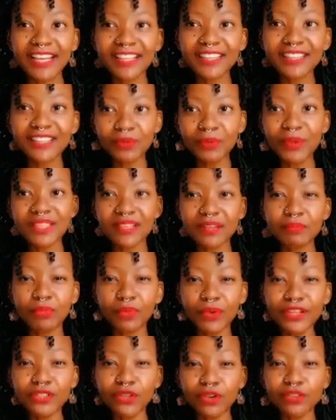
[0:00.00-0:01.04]
the way that a
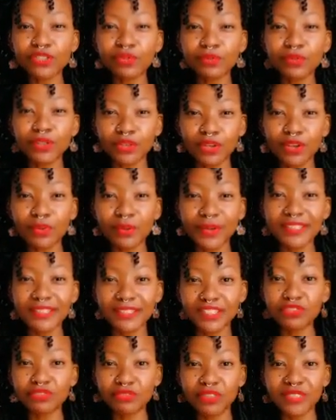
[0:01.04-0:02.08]
boy talks to a girl when he's
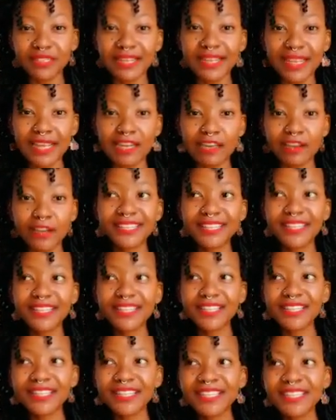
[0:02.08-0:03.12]
interested in her,
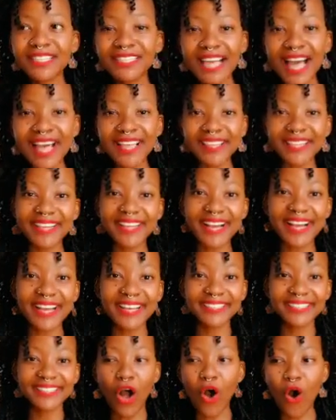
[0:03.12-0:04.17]
these other
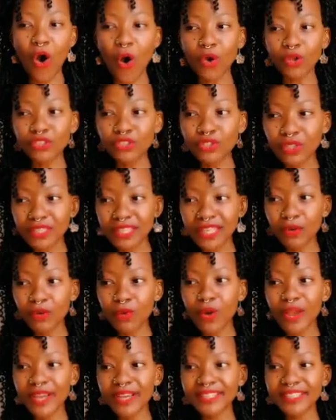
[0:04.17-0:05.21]
guys, or they
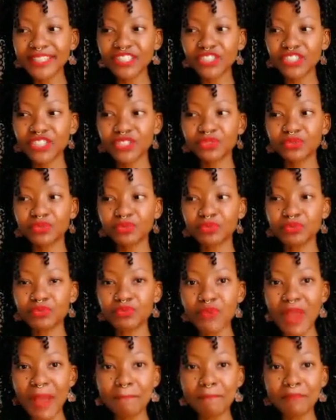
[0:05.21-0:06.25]
quickly just
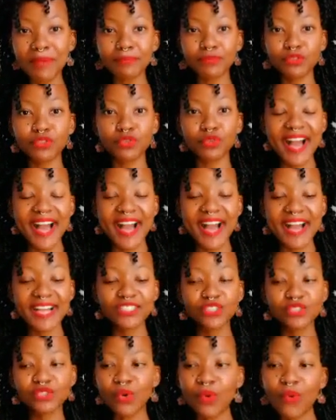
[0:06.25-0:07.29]
ramp up to,
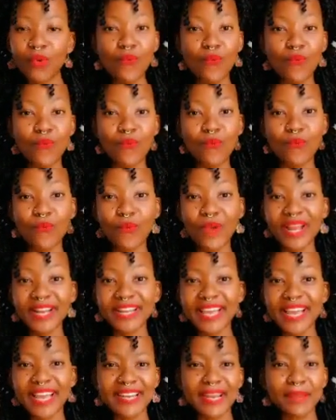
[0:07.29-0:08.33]
so when
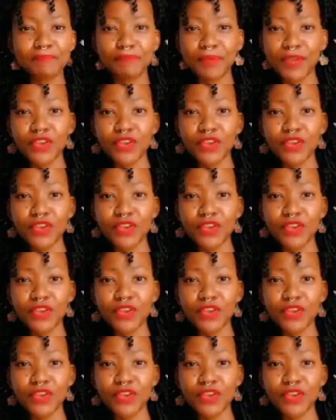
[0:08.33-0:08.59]
can I pick